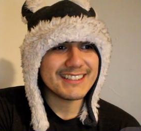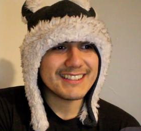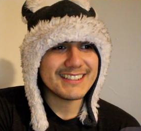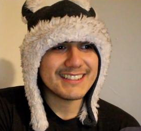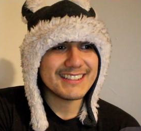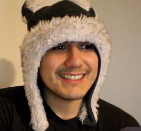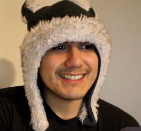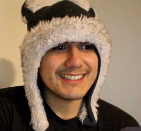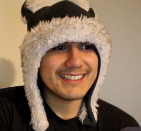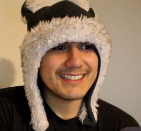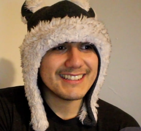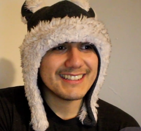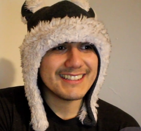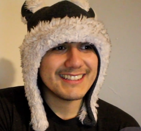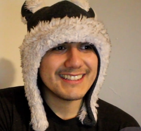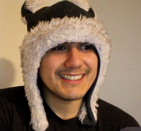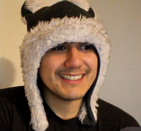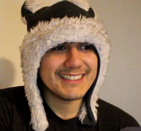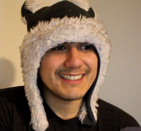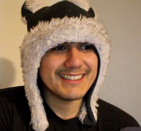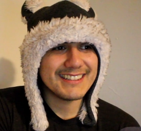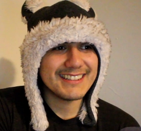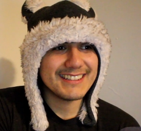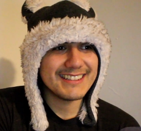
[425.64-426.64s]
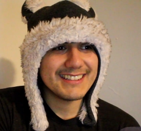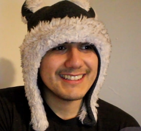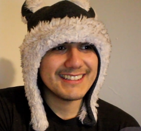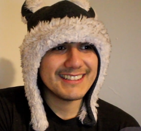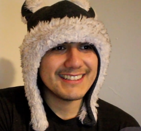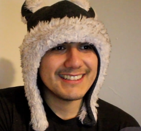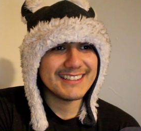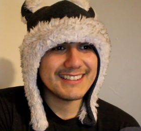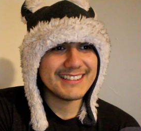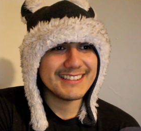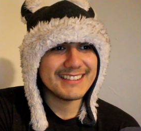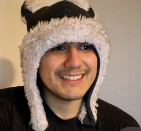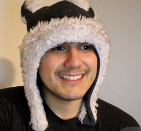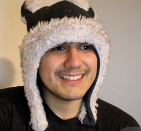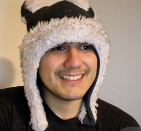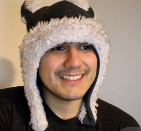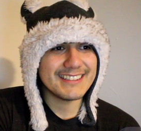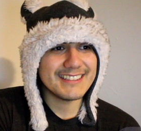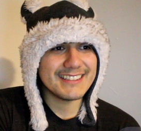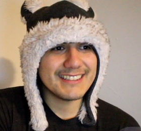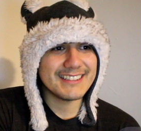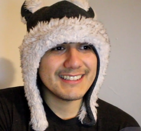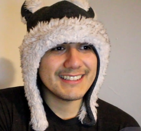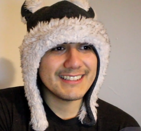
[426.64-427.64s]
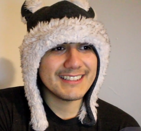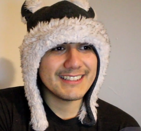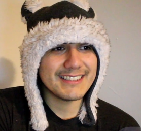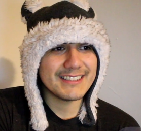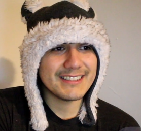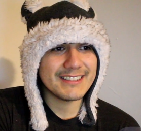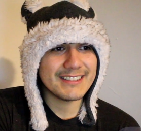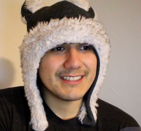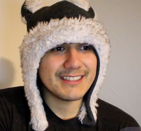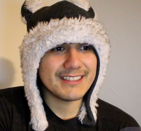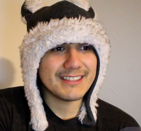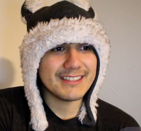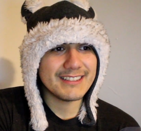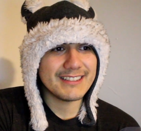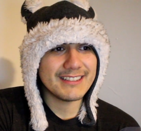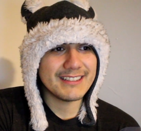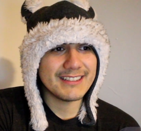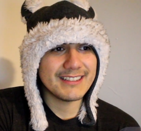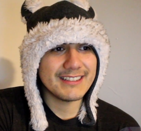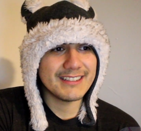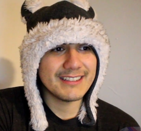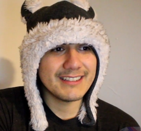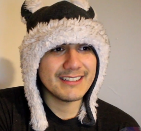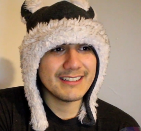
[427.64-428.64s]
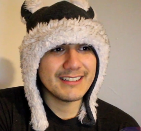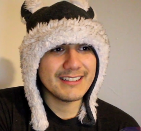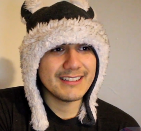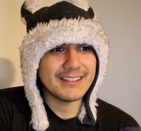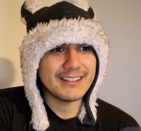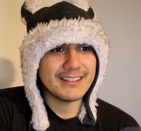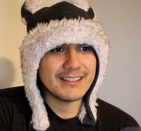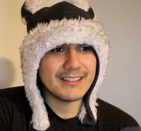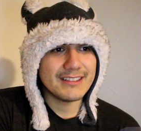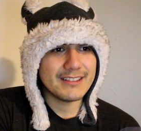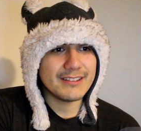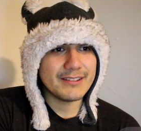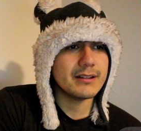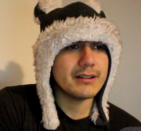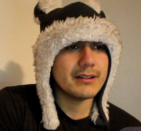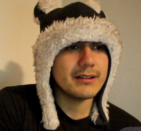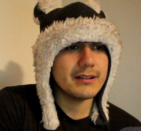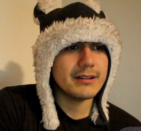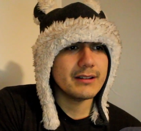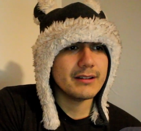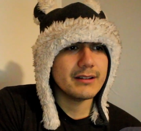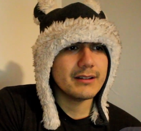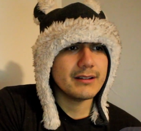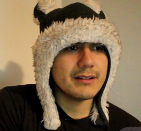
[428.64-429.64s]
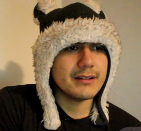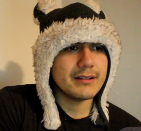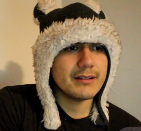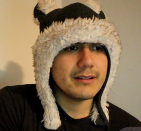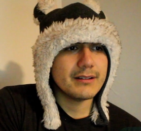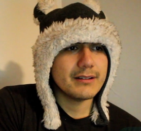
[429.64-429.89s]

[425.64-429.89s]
Nobody speaks.